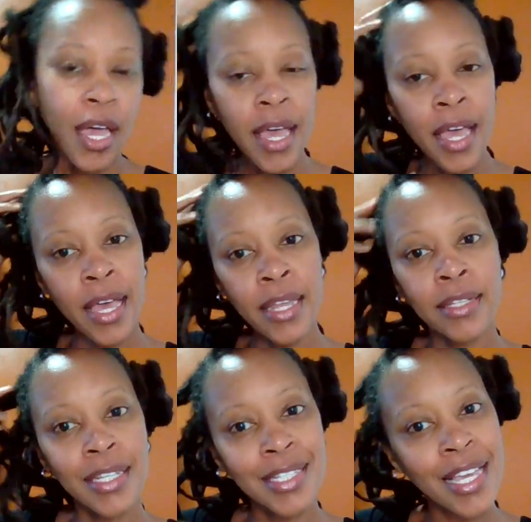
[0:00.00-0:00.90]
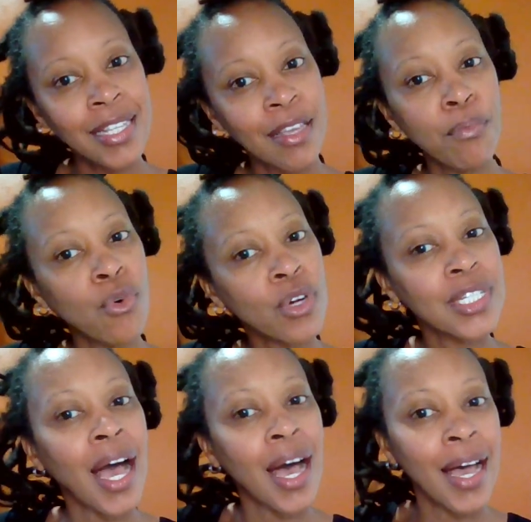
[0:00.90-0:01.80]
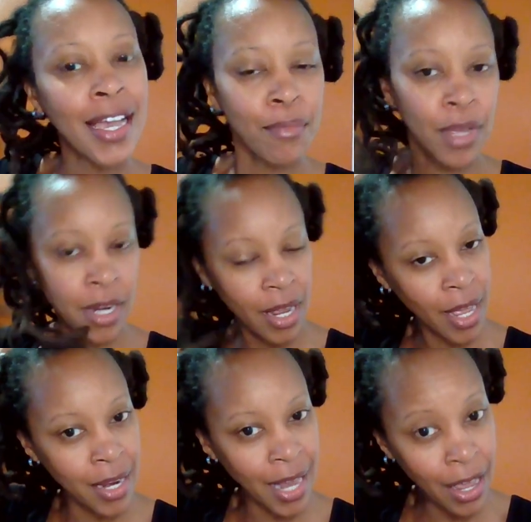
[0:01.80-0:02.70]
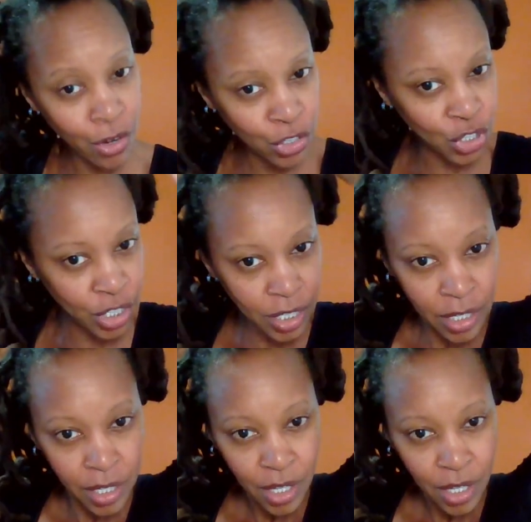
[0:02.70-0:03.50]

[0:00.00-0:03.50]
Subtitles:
and it takes up more time and energy